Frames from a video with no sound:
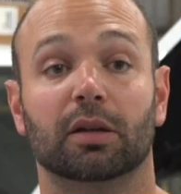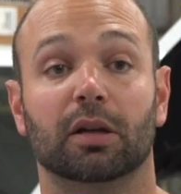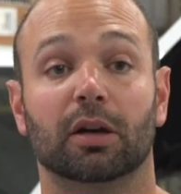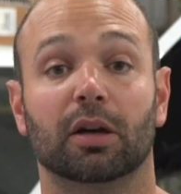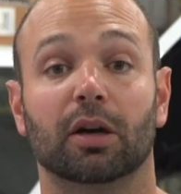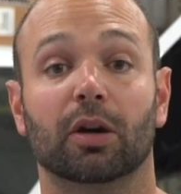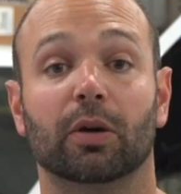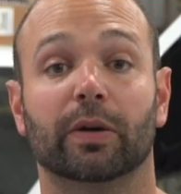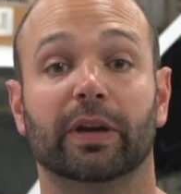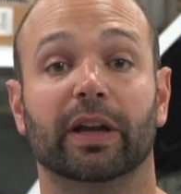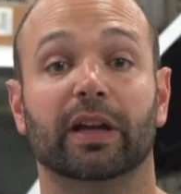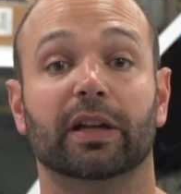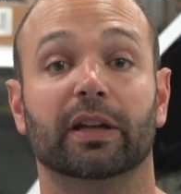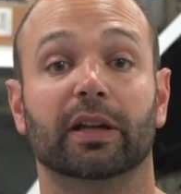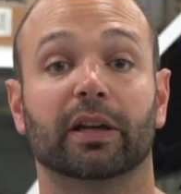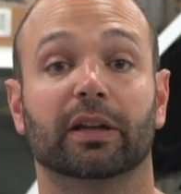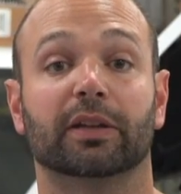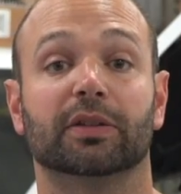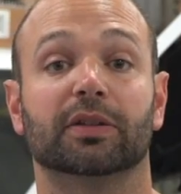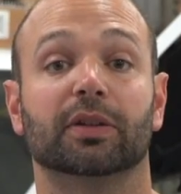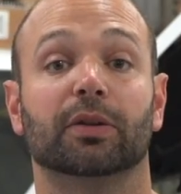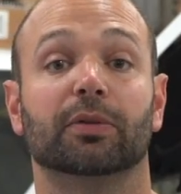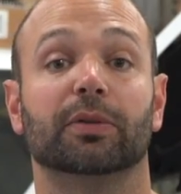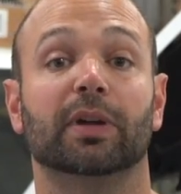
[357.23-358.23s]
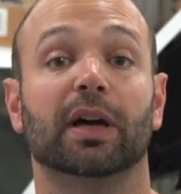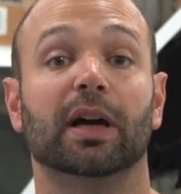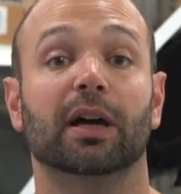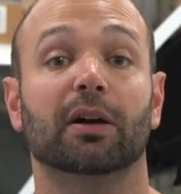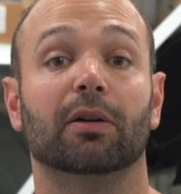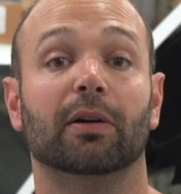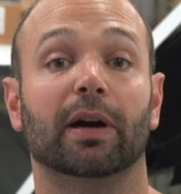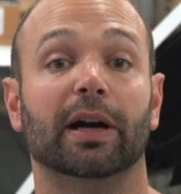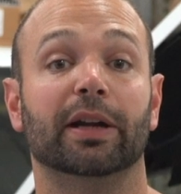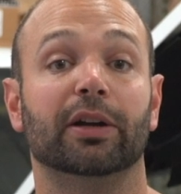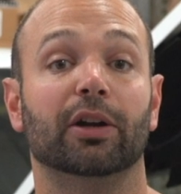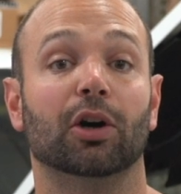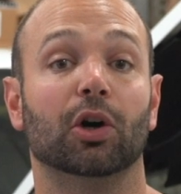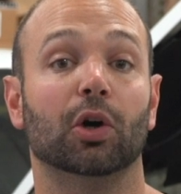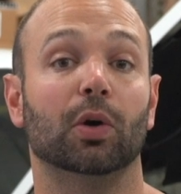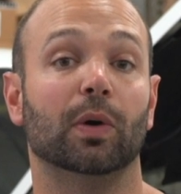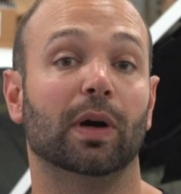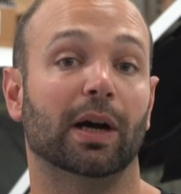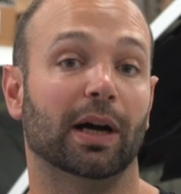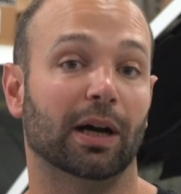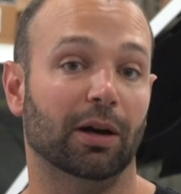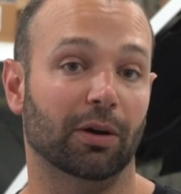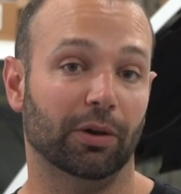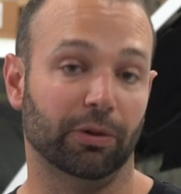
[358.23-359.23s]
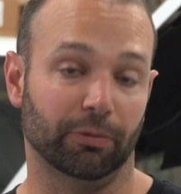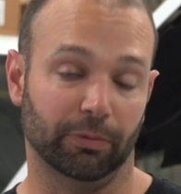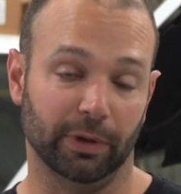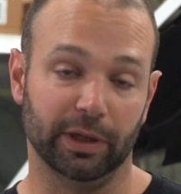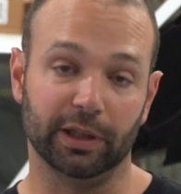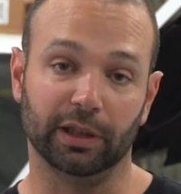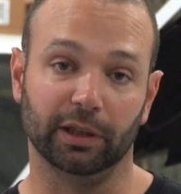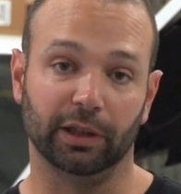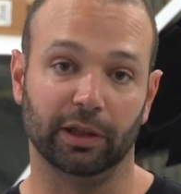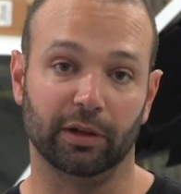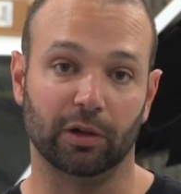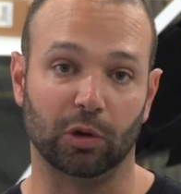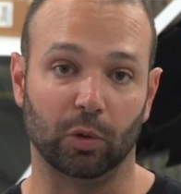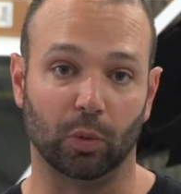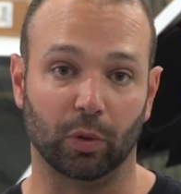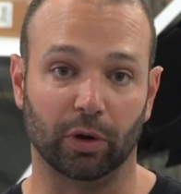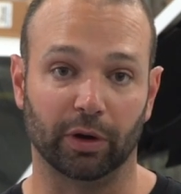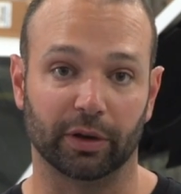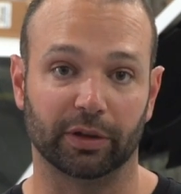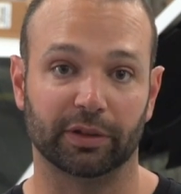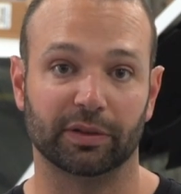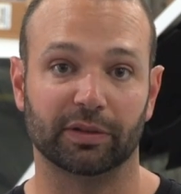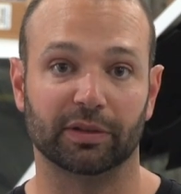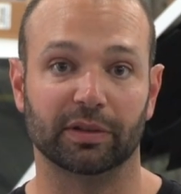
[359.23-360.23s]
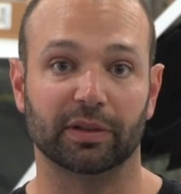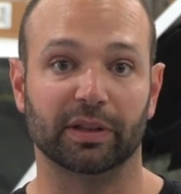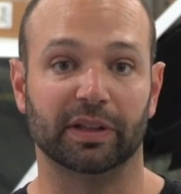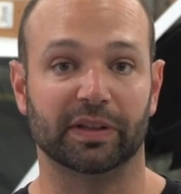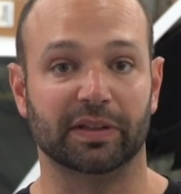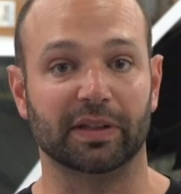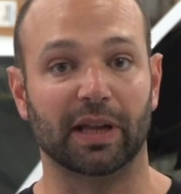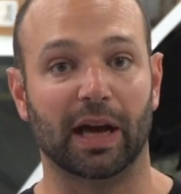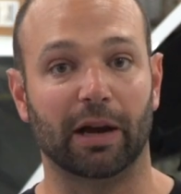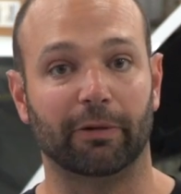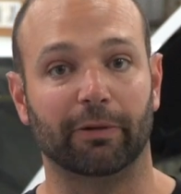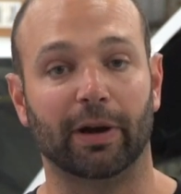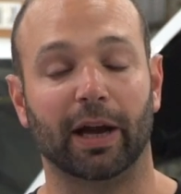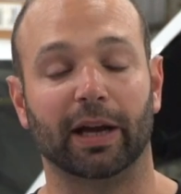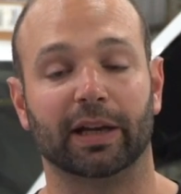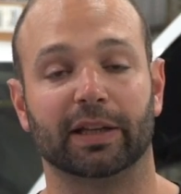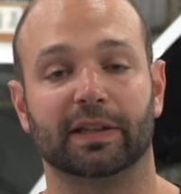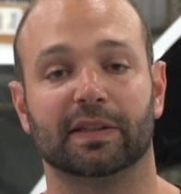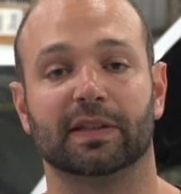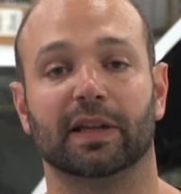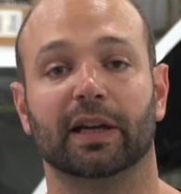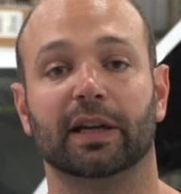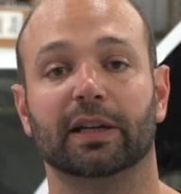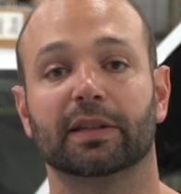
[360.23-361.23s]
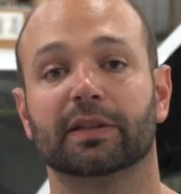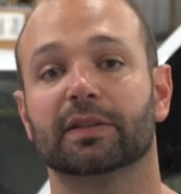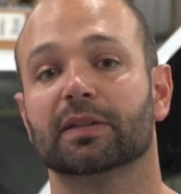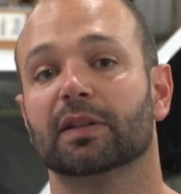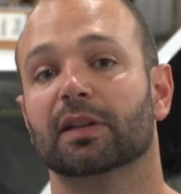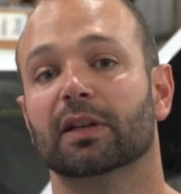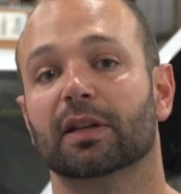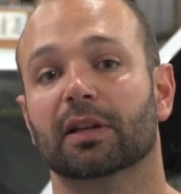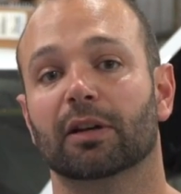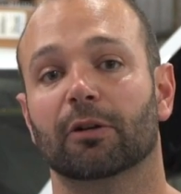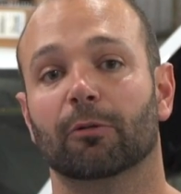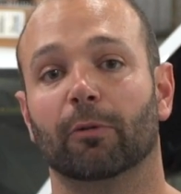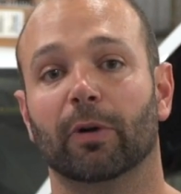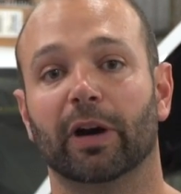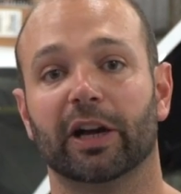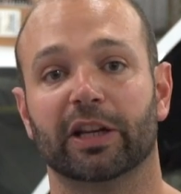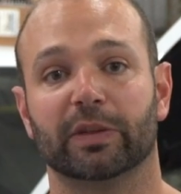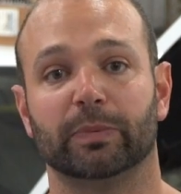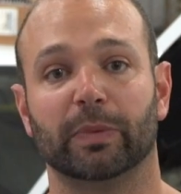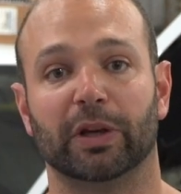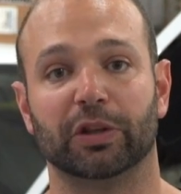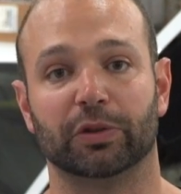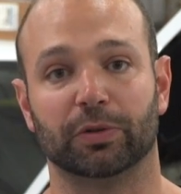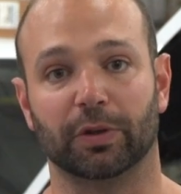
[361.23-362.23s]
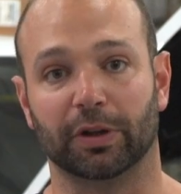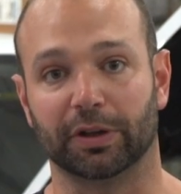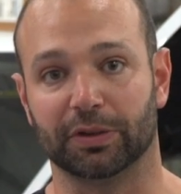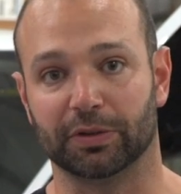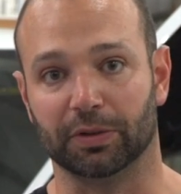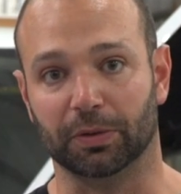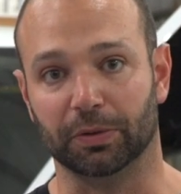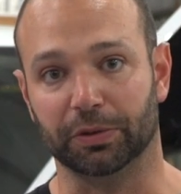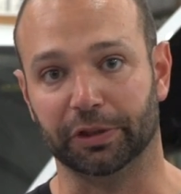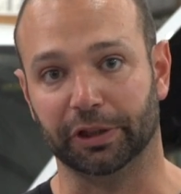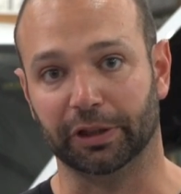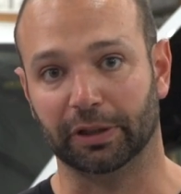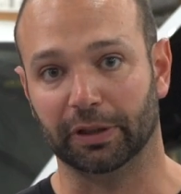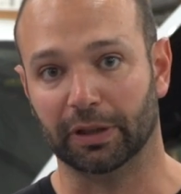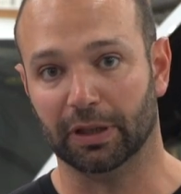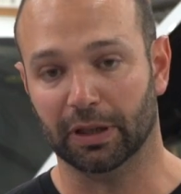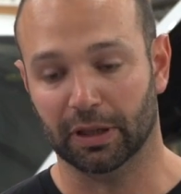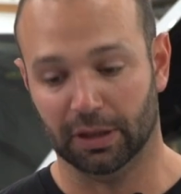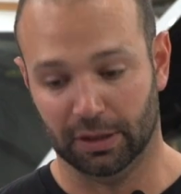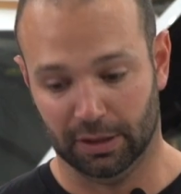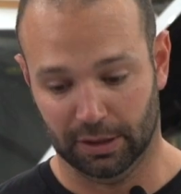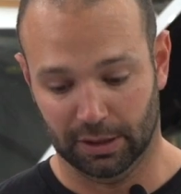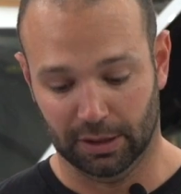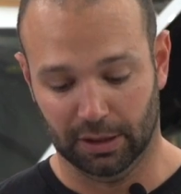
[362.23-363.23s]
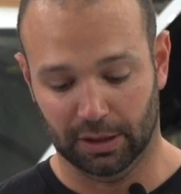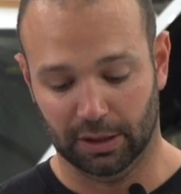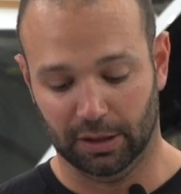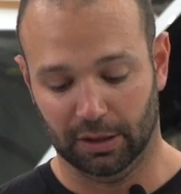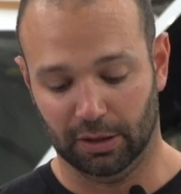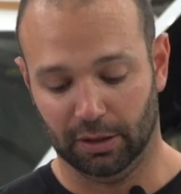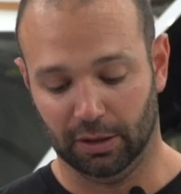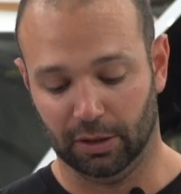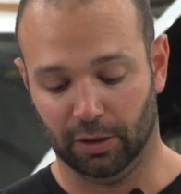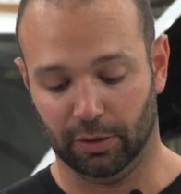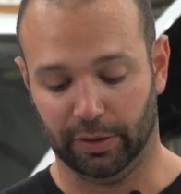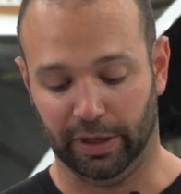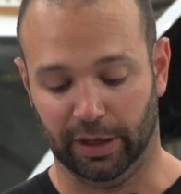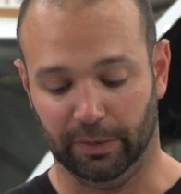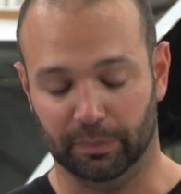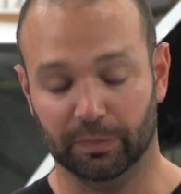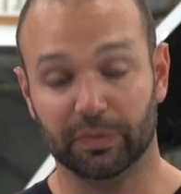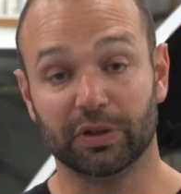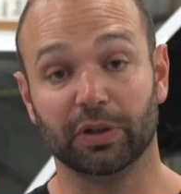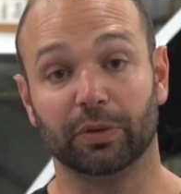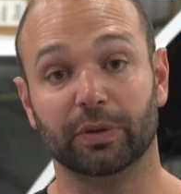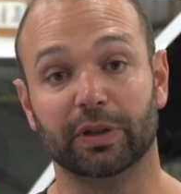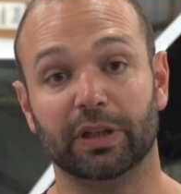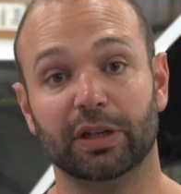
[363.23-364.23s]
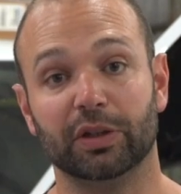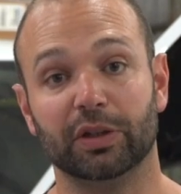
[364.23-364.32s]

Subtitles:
Okay, Nick, so now I know how the regulator works. It's not rocket science. Why is my truck surging? Okay, so the